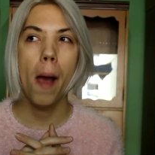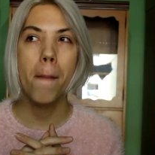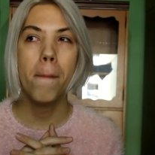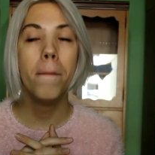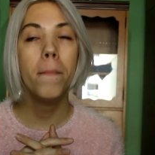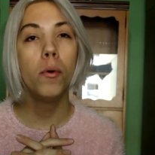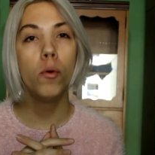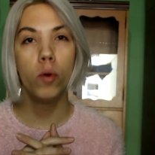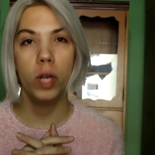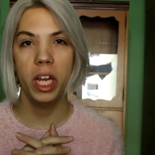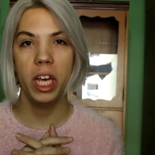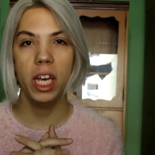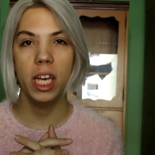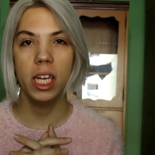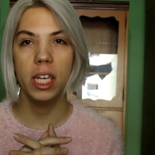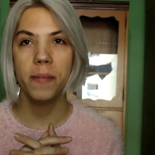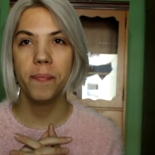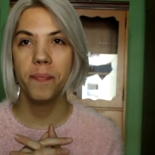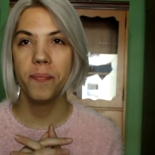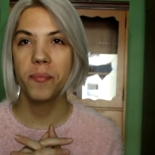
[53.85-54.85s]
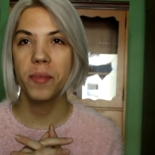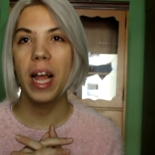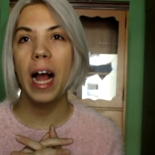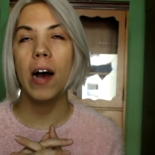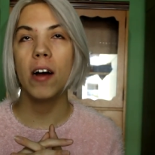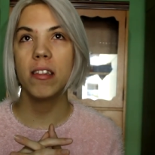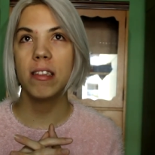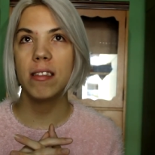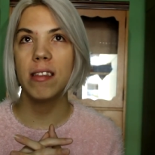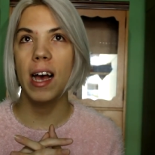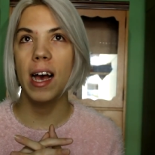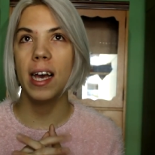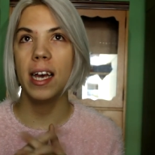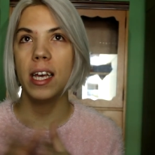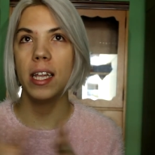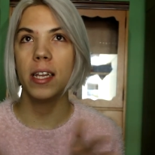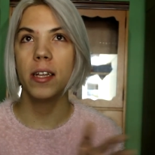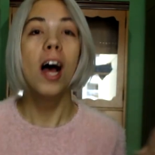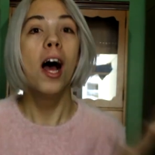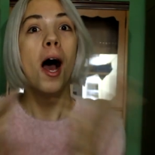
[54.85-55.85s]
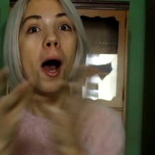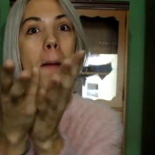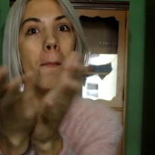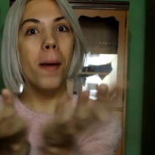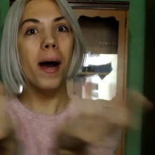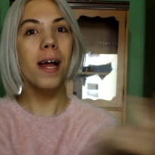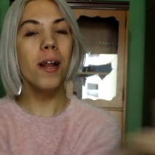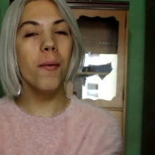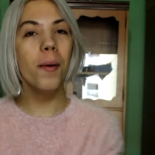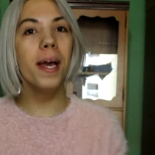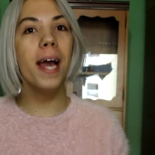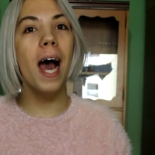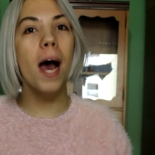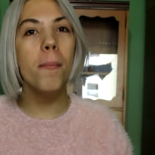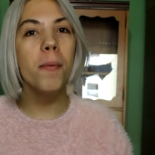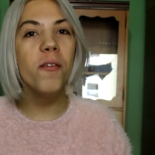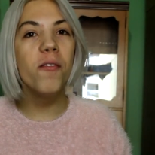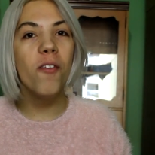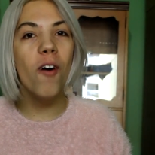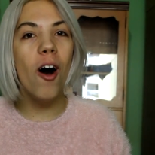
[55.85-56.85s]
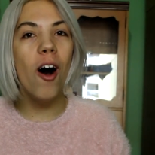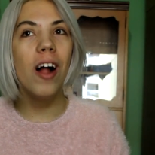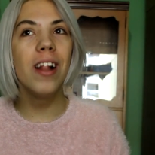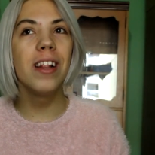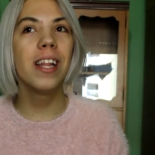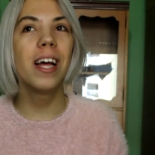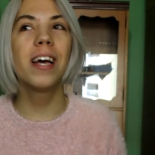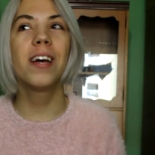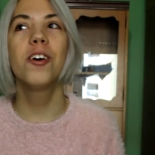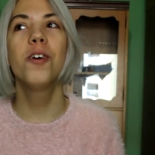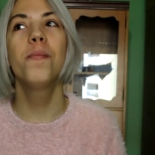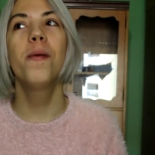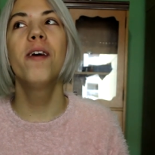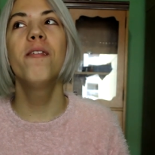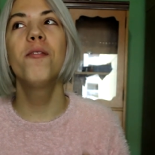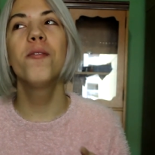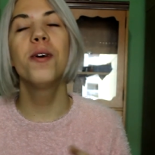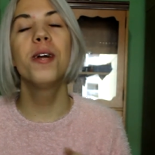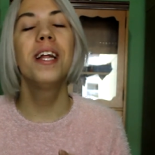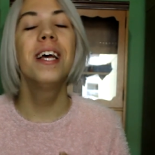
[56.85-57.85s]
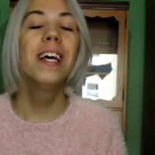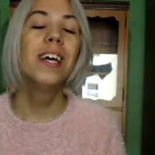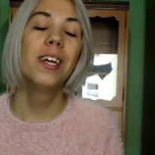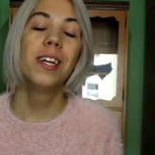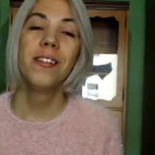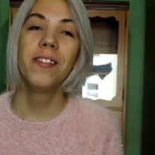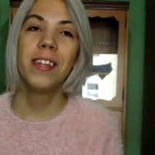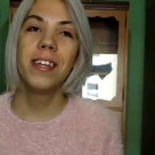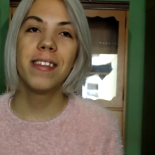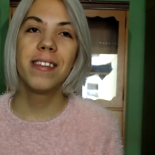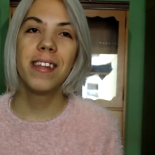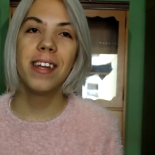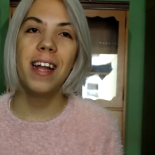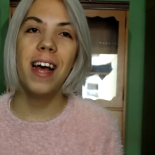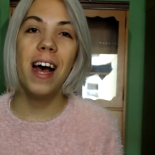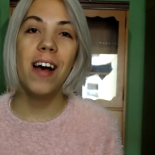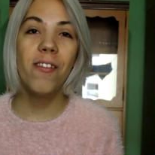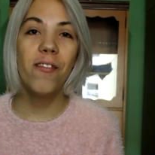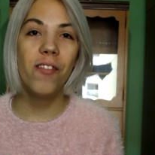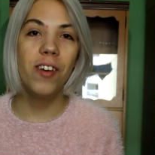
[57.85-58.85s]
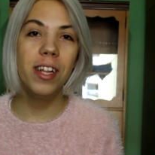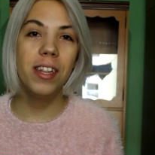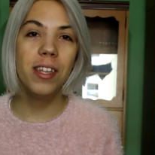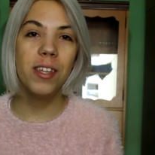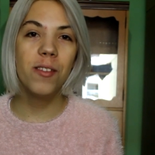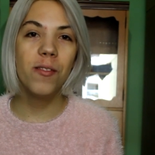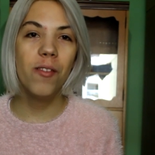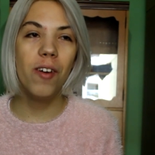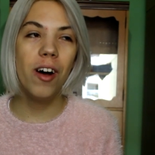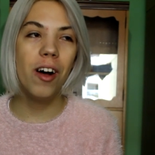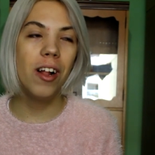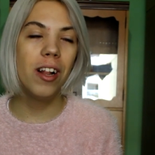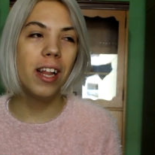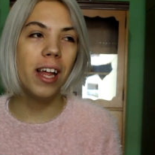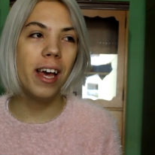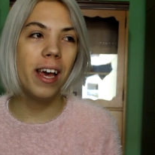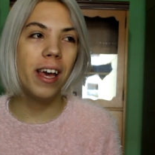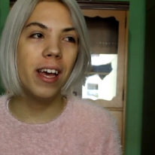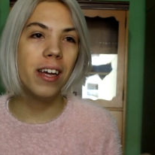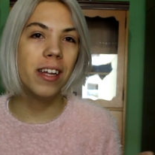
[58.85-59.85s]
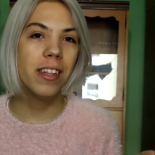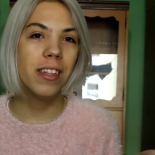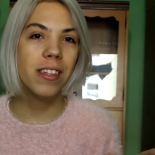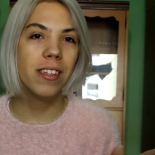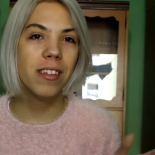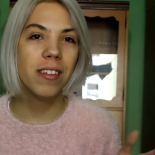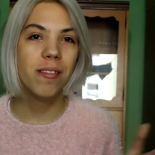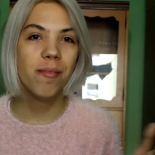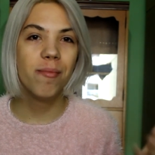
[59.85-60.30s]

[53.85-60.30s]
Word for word: moody outside. By the way, happy fall! I hope everyone is going to have fun this fall, and